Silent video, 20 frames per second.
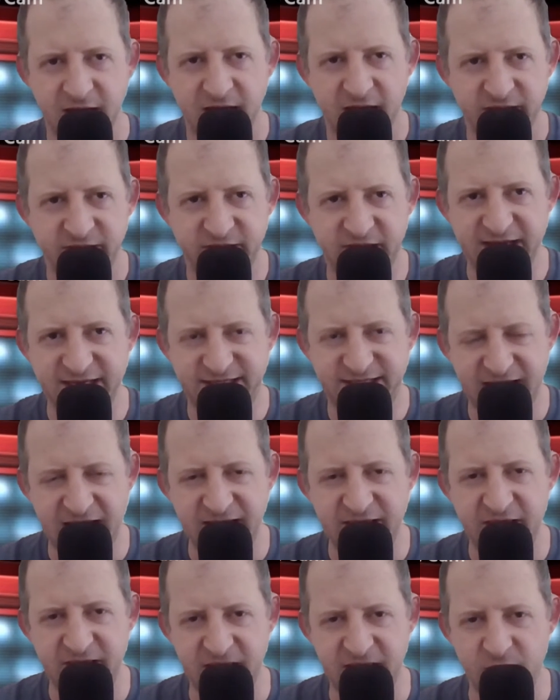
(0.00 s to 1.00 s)
They
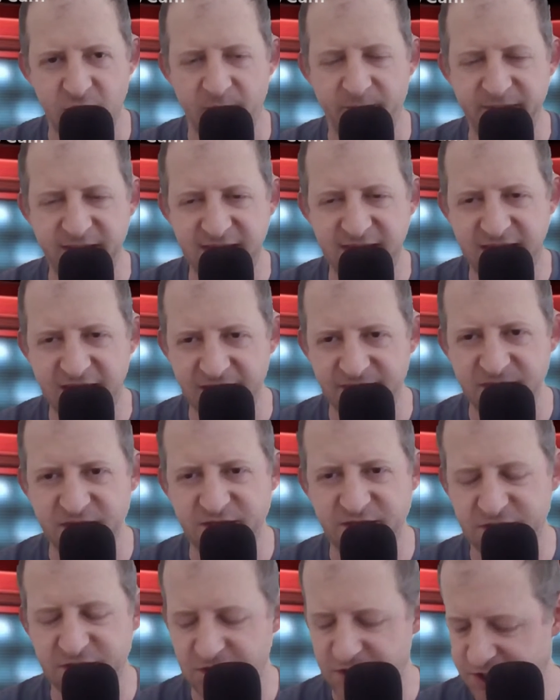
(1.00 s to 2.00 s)
say that they will begin
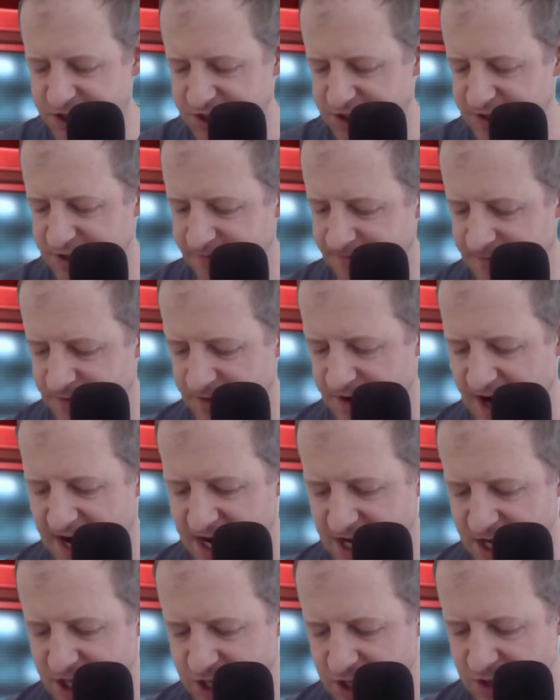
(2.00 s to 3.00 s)
the search for
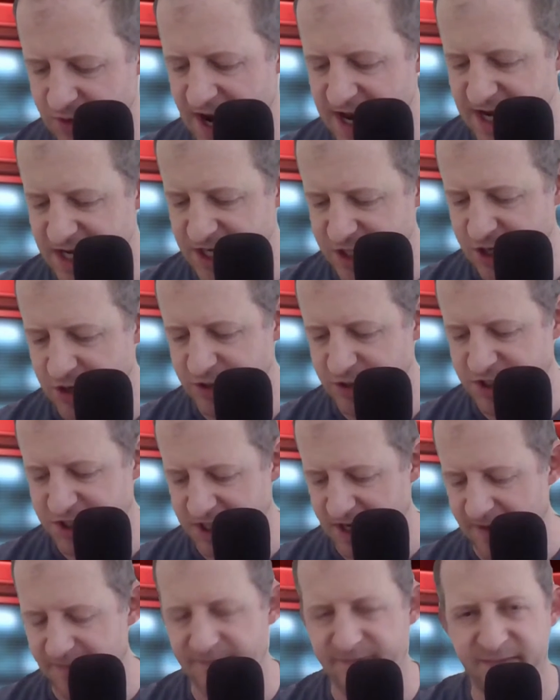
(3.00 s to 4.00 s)
a new head coach
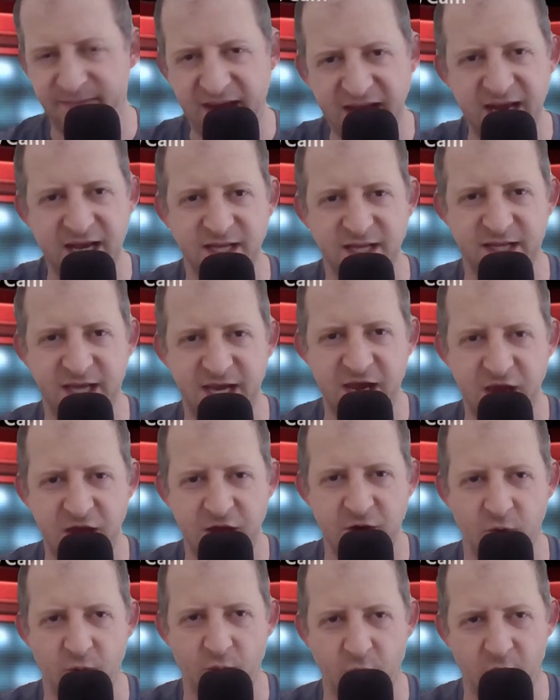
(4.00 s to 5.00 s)
immediately,
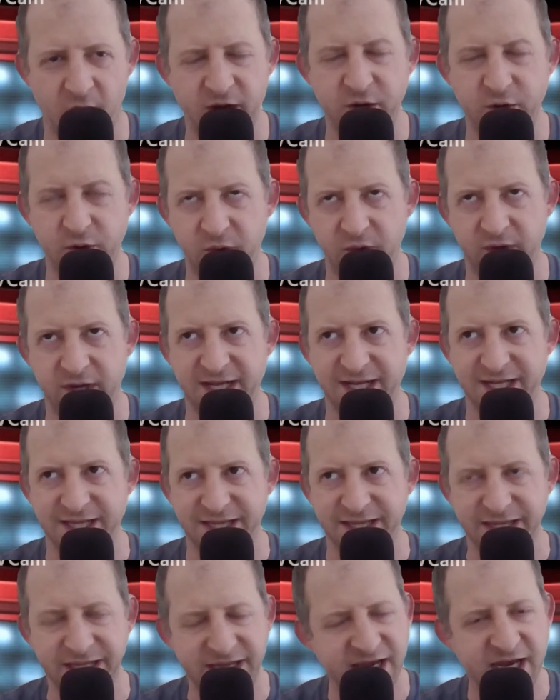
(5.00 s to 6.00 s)
one who
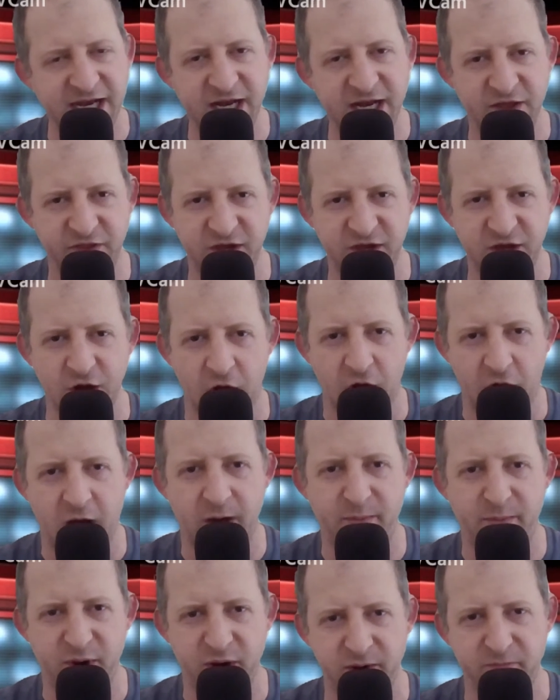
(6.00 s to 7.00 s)
can lead the
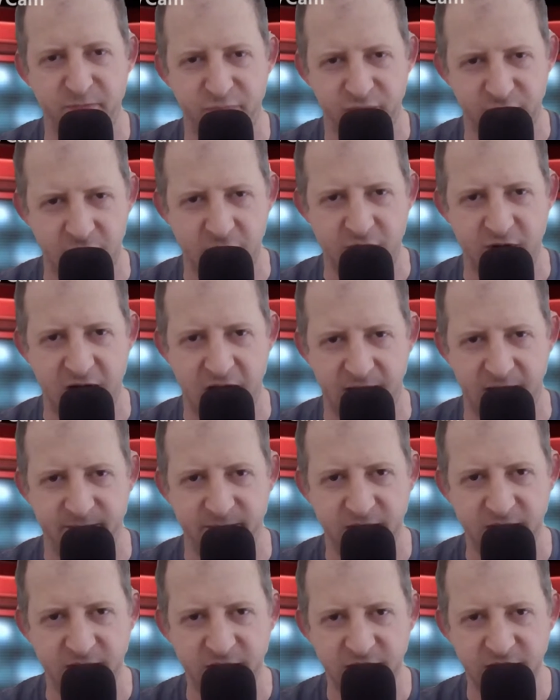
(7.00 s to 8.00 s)
Auburn program